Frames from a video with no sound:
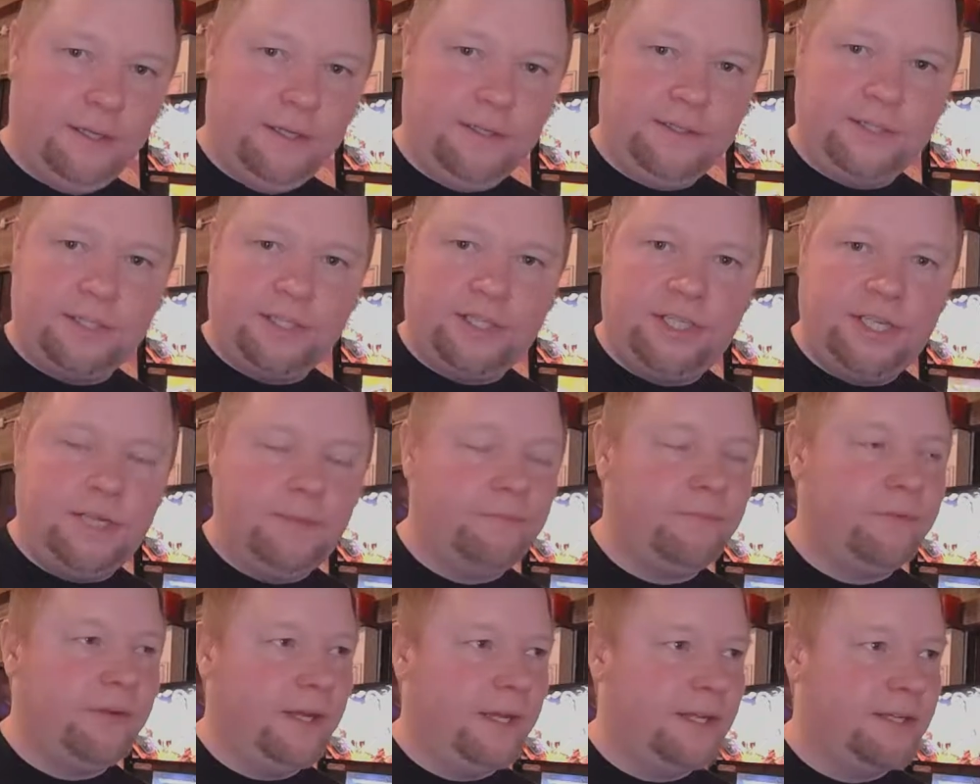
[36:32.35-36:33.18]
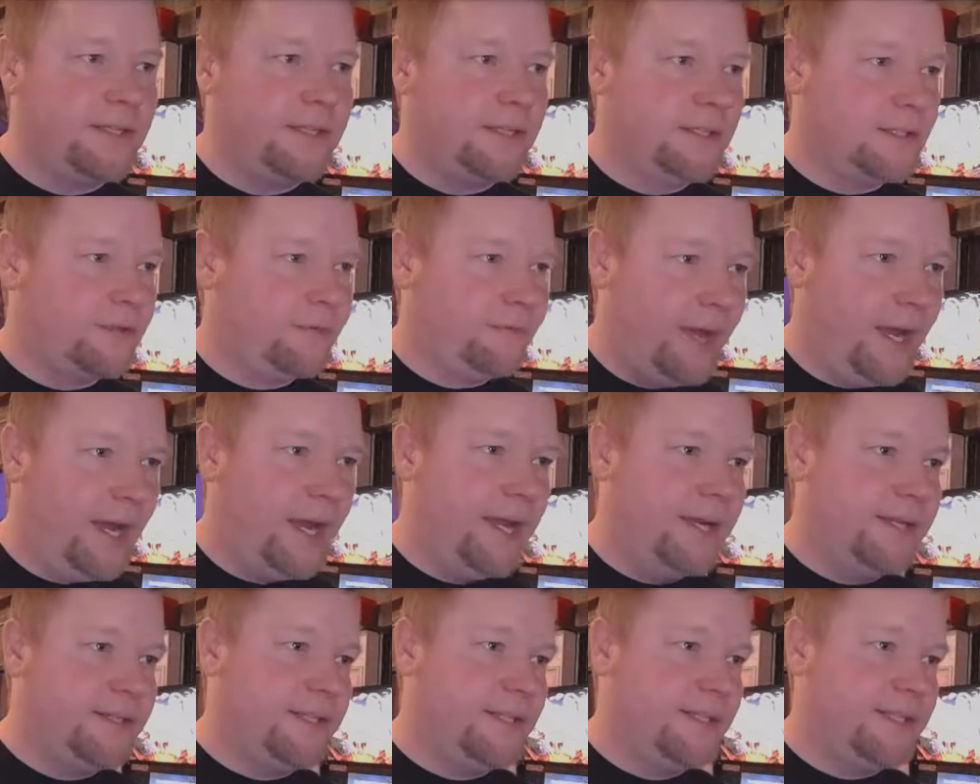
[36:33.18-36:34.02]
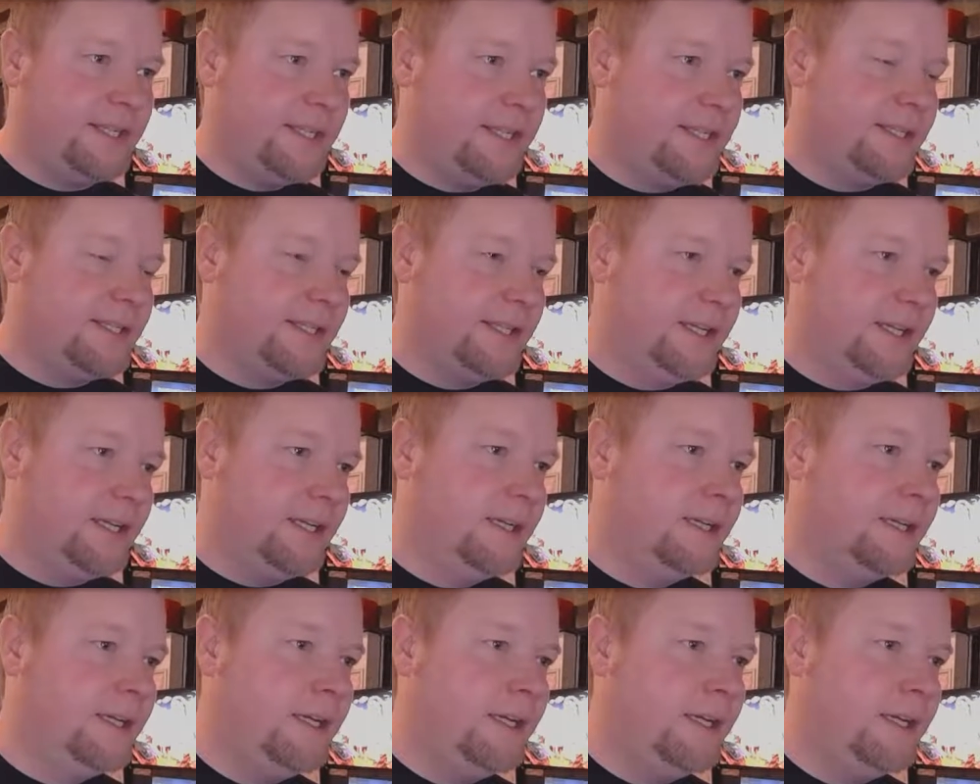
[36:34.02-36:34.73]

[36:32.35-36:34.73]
It's a cheap fix. It's fast. It's easy.